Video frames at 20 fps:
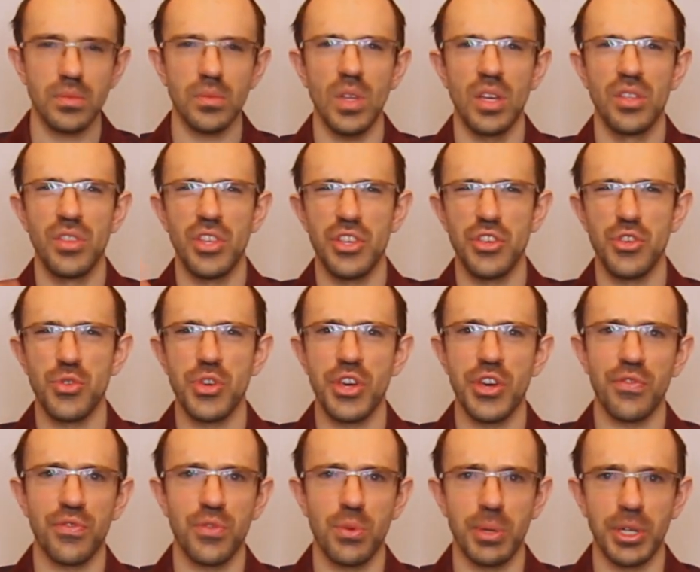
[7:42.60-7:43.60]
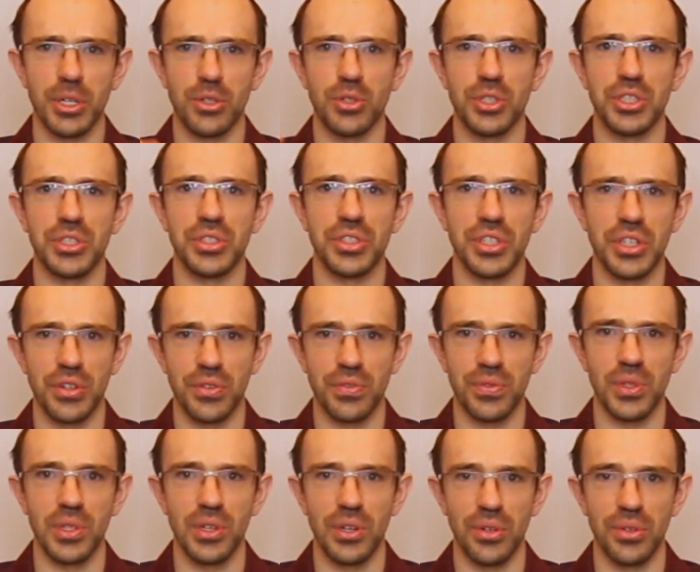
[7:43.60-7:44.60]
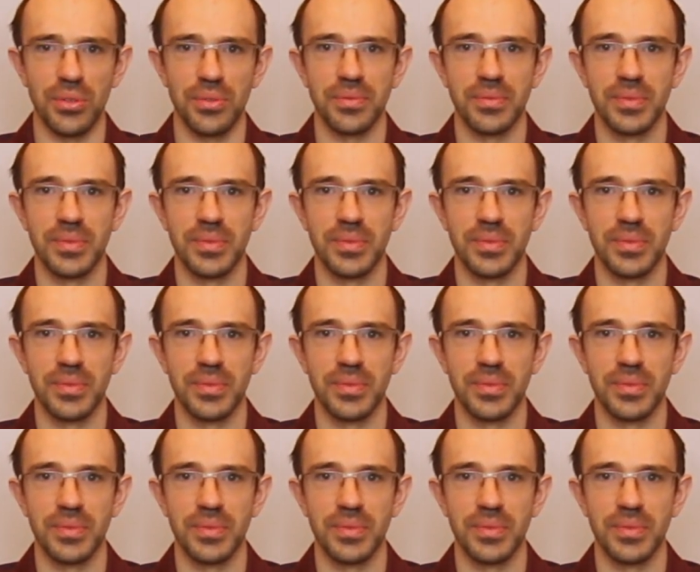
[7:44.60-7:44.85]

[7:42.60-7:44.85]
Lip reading: you get from increased airflow.